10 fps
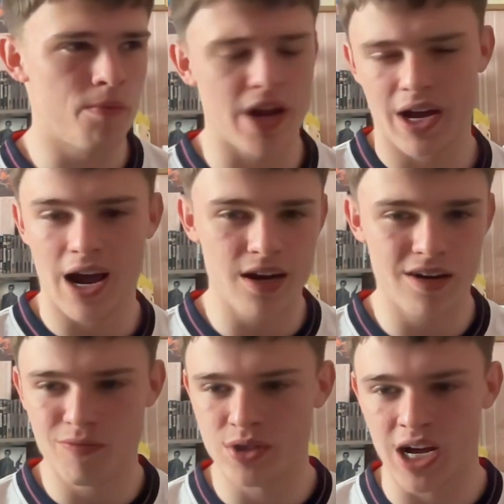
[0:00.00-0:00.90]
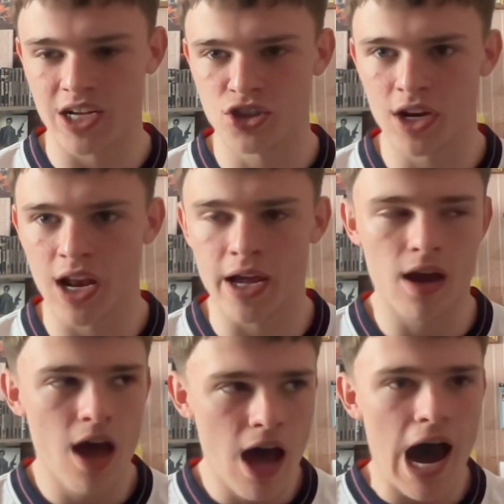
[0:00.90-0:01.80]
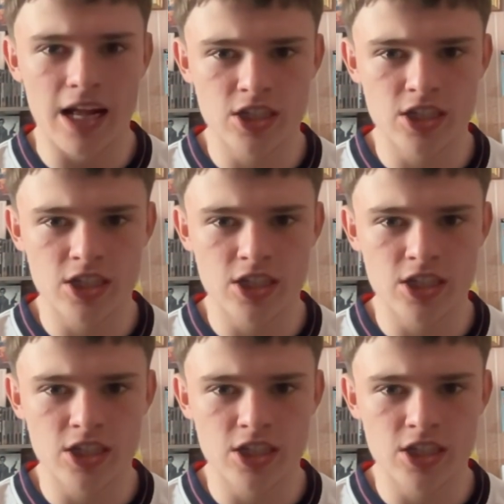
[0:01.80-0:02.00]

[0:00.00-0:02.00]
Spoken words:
but I kind of was actually like had